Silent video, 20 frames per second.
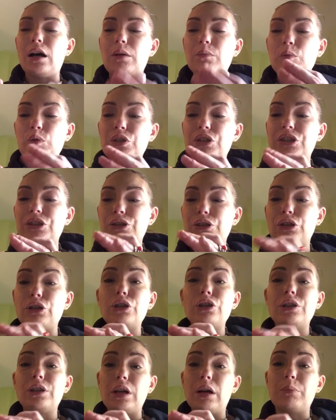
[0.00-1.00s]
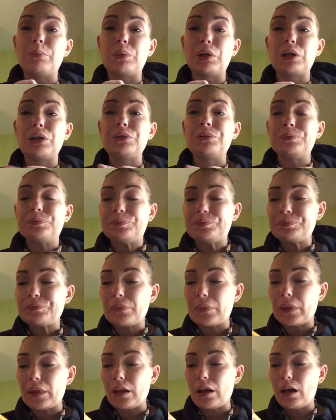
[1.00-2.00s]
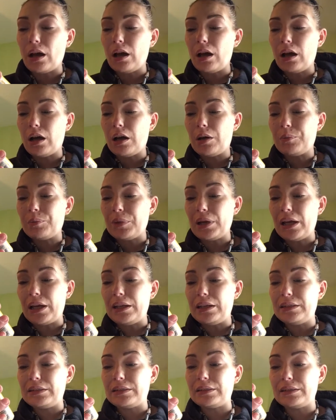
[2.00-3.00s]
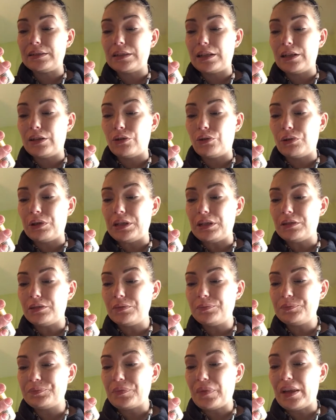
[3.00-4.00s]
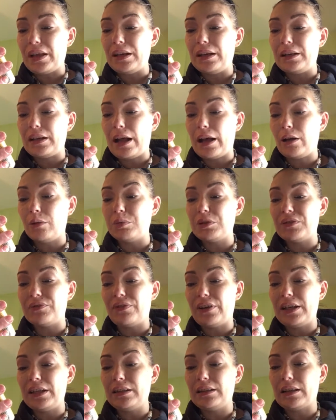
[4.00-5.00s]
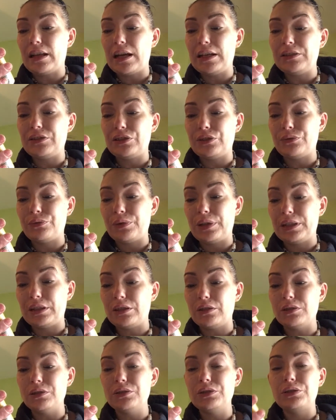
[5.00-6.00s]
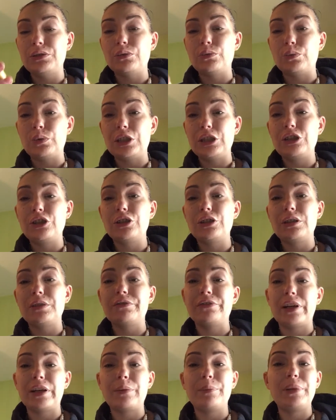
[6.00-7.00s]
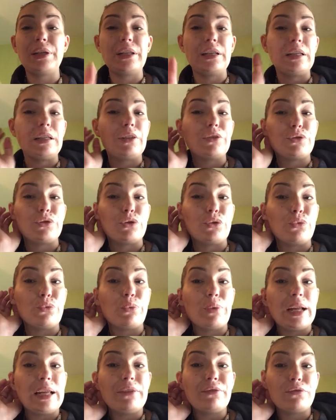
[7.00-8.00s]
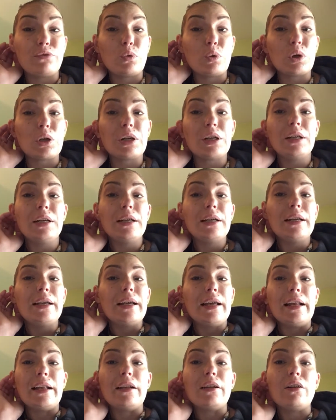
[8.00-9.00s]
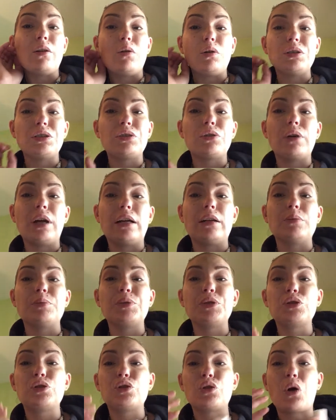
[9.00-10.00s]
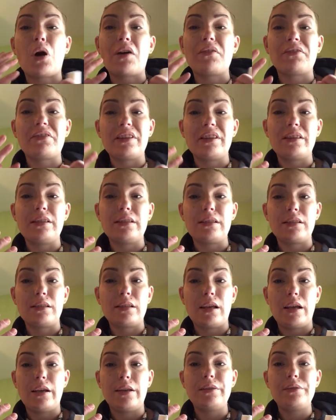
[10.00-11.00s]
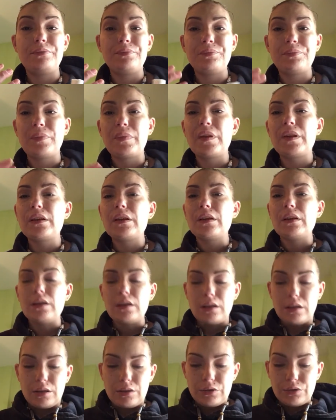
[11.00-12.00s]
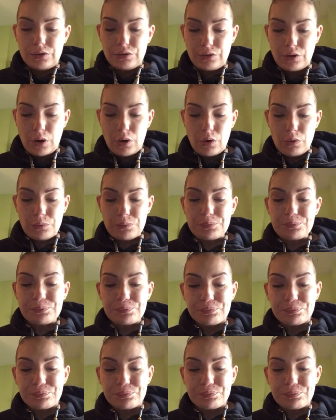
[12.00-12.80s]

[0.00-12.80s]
which is a good number. And it's a skin oil, and it helps fight lines and wrinkles, which vitamin E is great for, and it also helps soften the skin. So